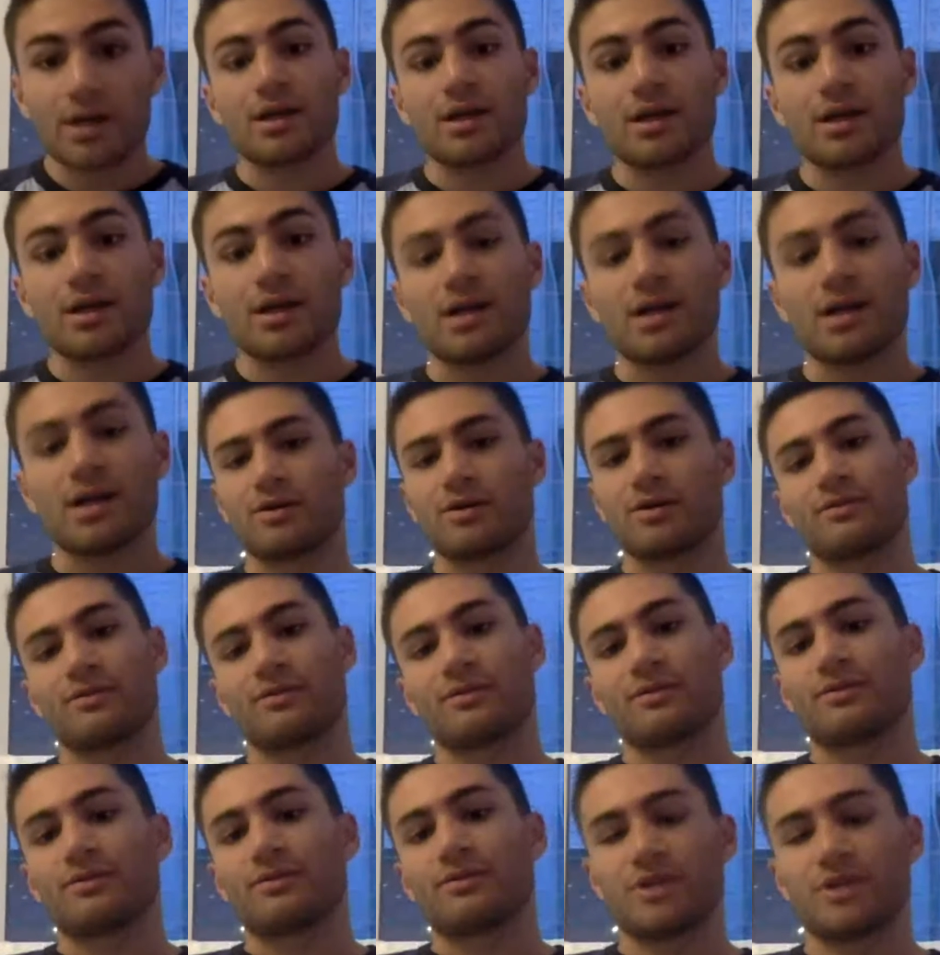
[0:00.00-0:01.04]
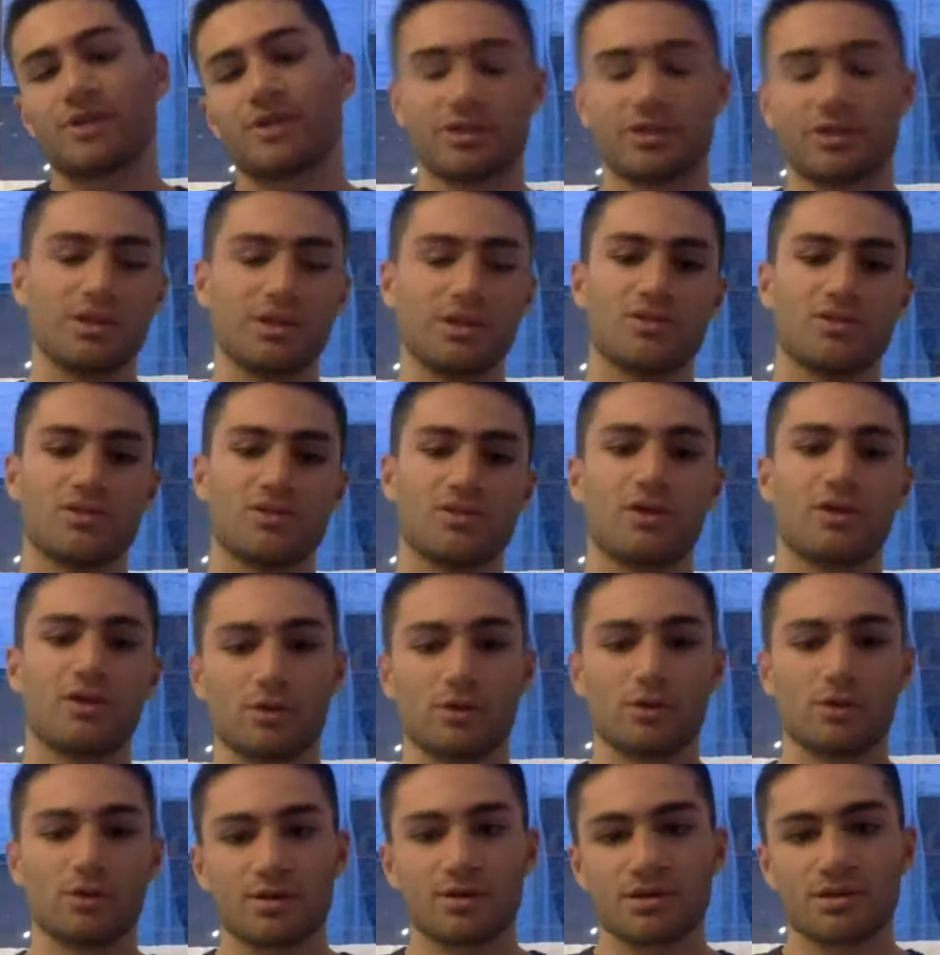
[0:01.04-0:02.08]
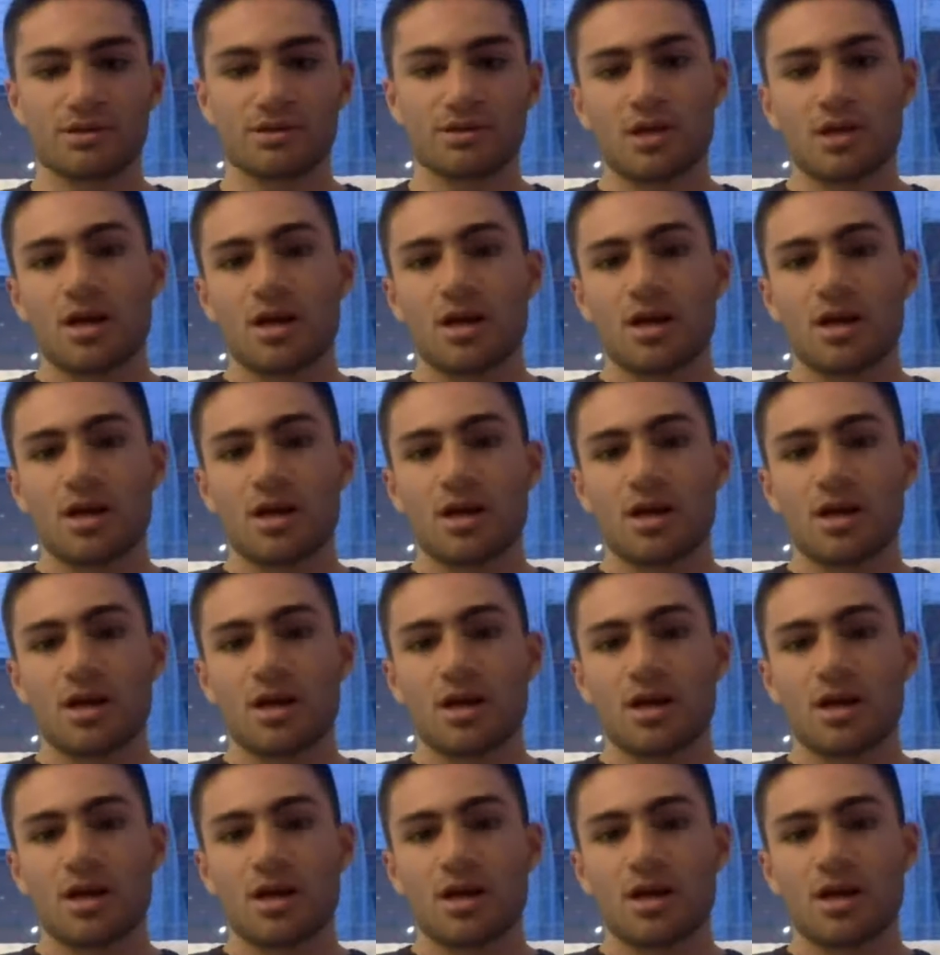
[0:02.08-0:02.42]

in honor of reaching 2,000 followers.